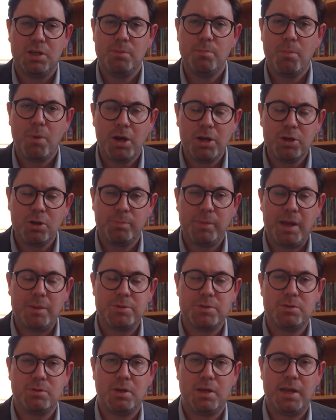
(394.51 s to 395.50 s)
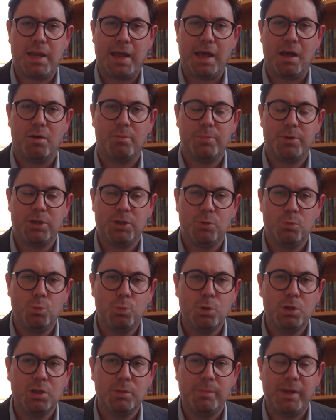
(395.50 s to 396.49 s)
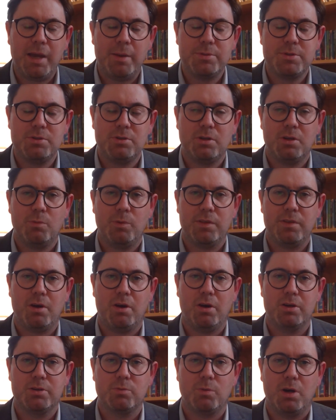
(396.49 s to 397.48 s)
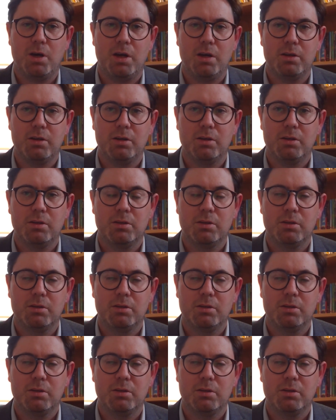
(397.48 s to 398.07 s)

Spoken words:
You might not be able to do it now, but you will be able to do it with hard work.